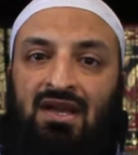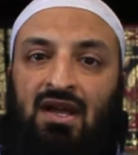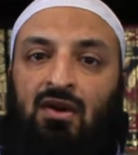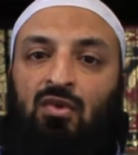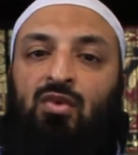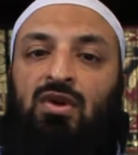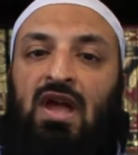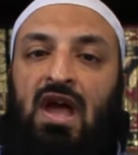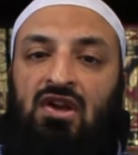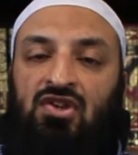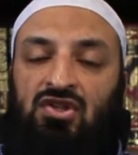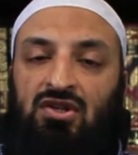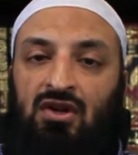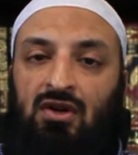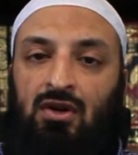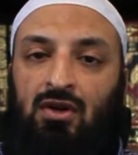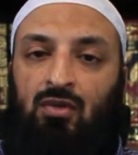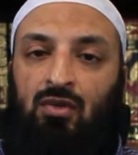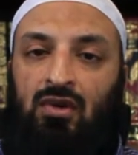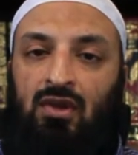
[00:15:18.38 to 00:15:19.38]

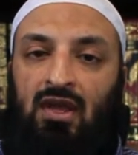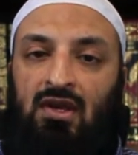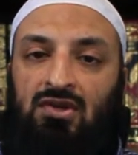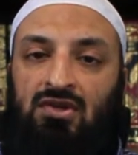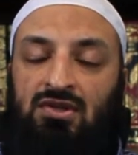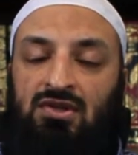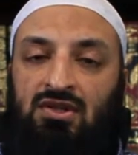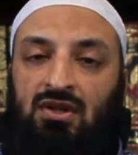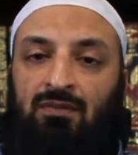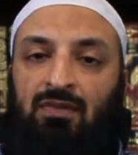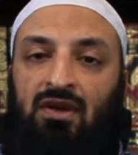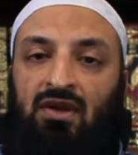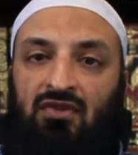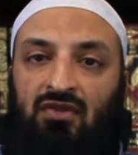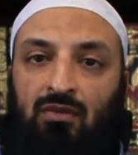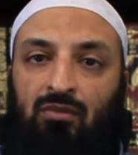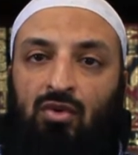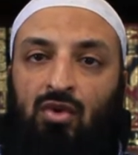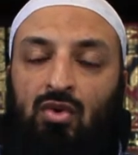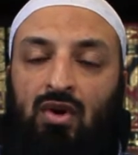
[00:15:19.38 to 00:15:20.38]
reactionary relationship. It is
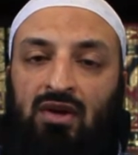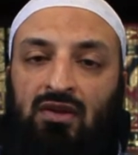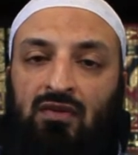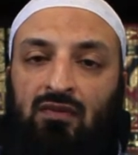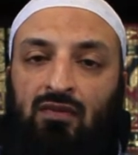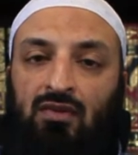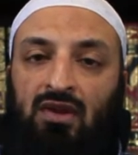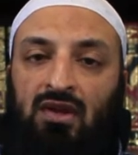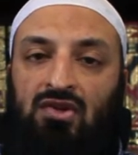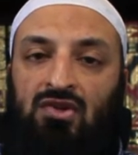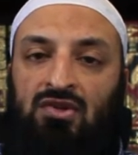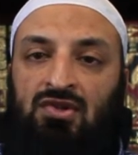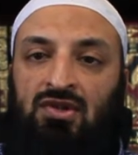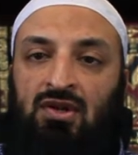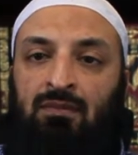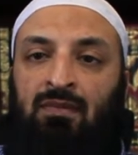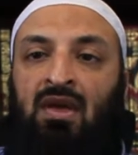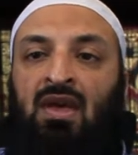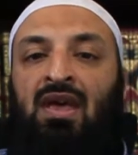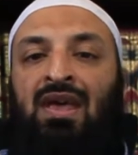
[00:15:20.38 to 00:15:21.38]
a proactive
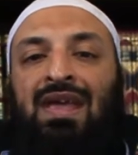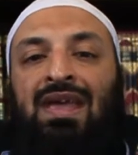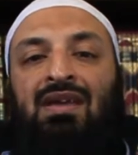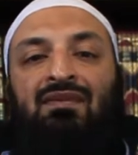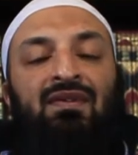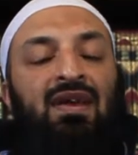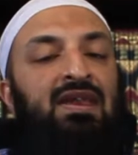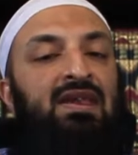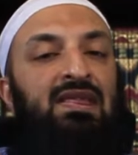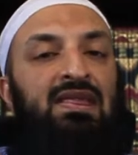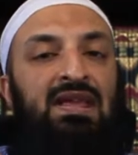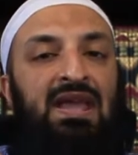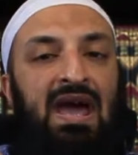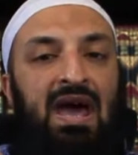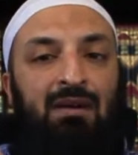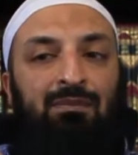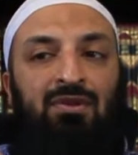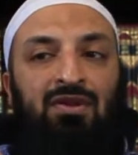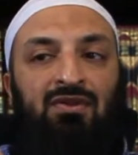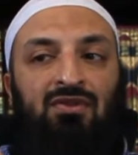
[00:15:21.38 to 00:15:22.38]
relationship. If anything
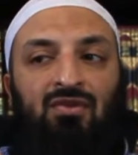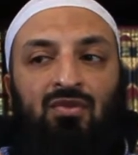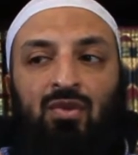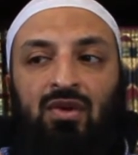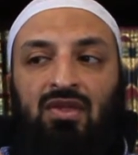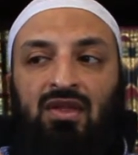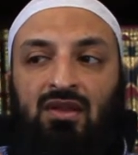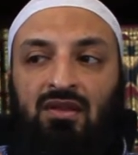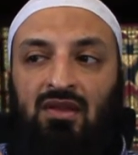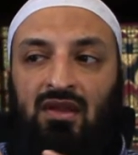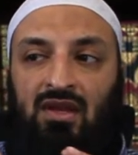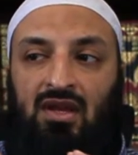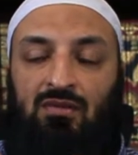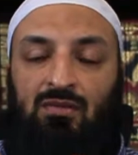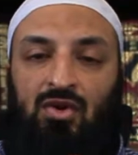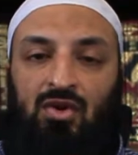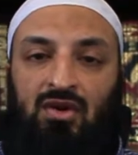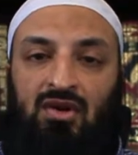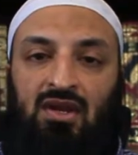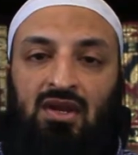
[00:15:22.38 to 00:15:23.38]
happens within the
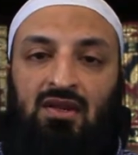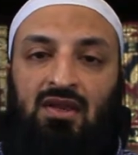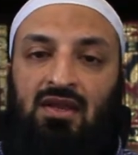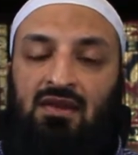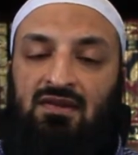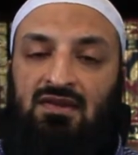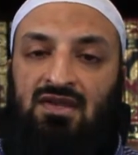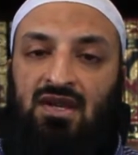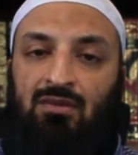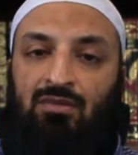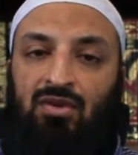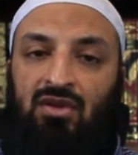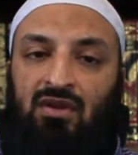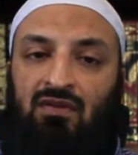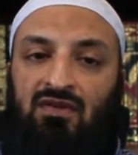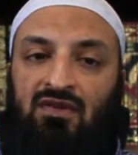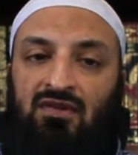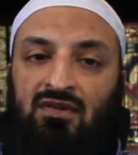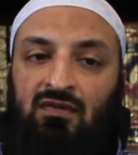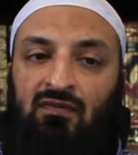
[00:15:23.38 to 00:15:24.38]
community that the state
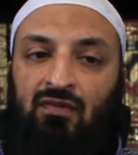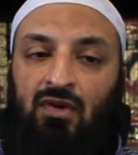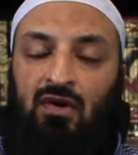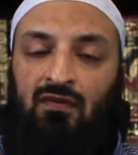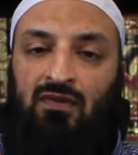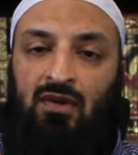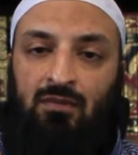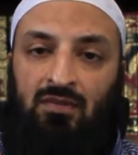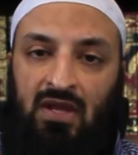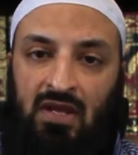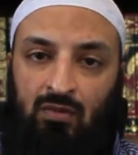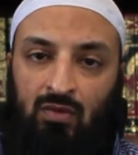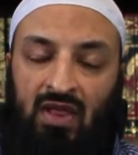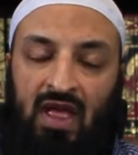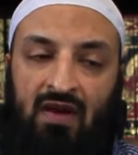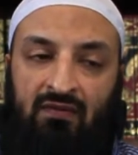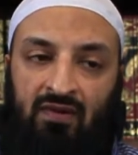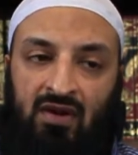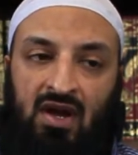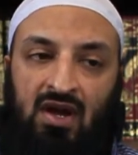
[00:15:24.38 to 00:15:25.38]
police is involved in, they will
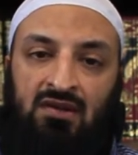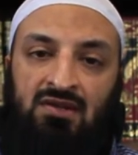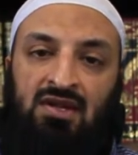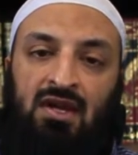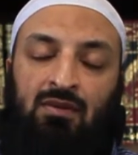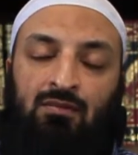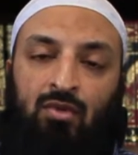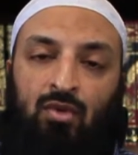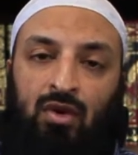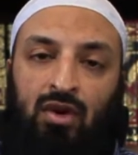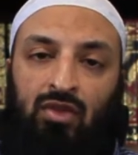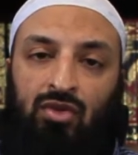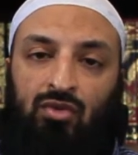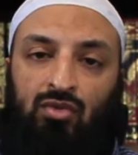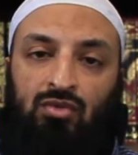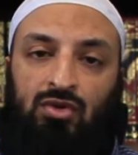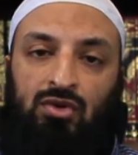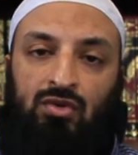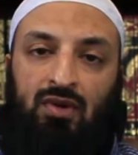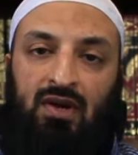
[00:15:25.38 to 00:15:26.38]
have a contact point
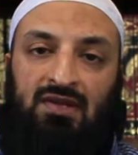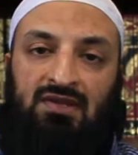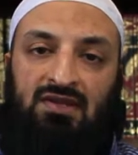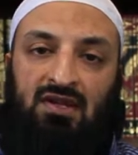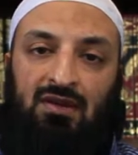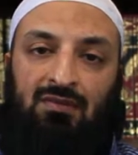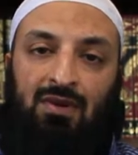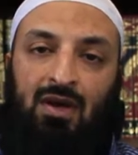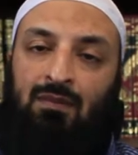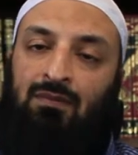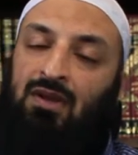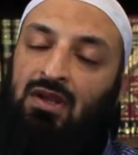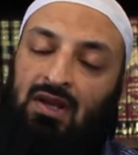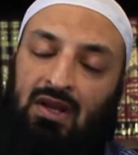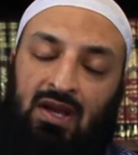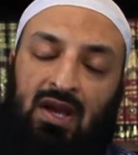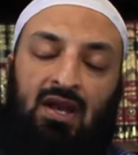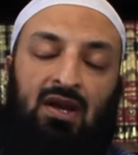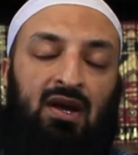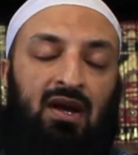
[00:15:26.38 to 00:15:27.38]
through you as the imam. And
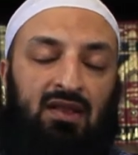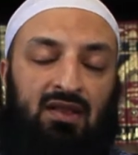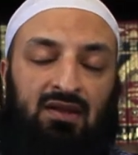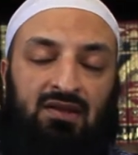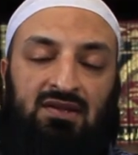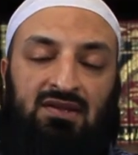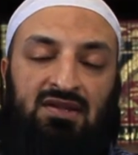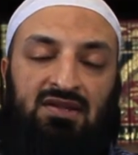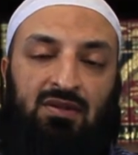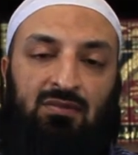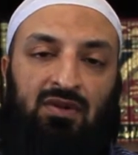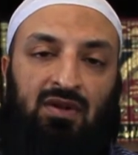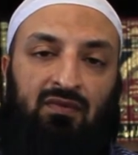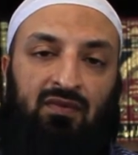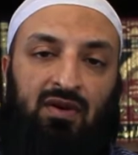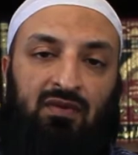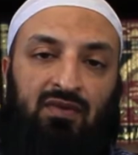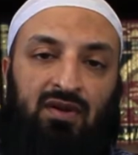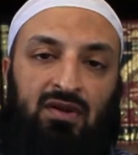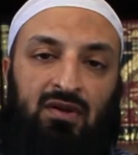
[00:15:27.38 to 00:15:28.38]
again, I think this is something
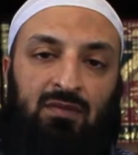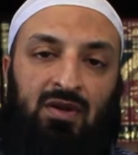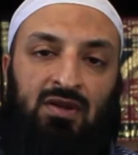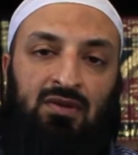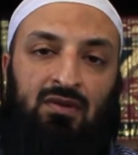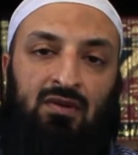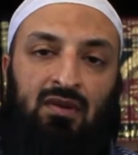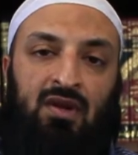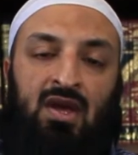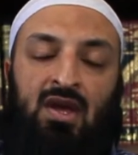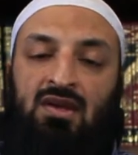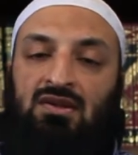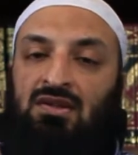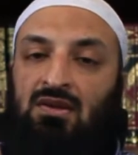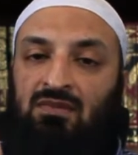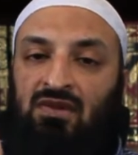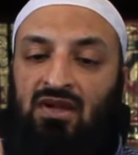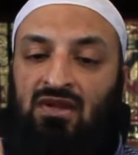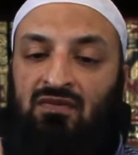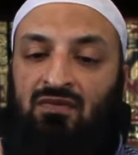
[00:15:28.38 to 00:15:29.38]
very fundamental,
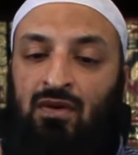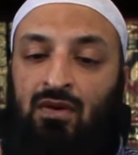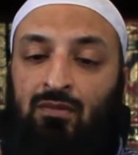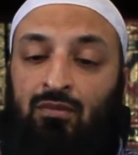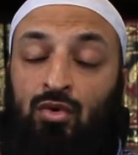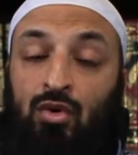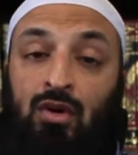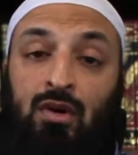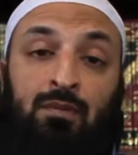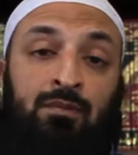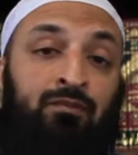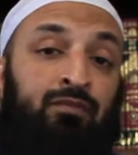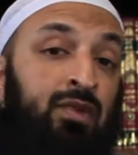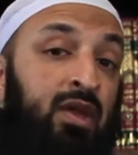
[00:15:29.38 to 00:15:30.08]
something that's very important.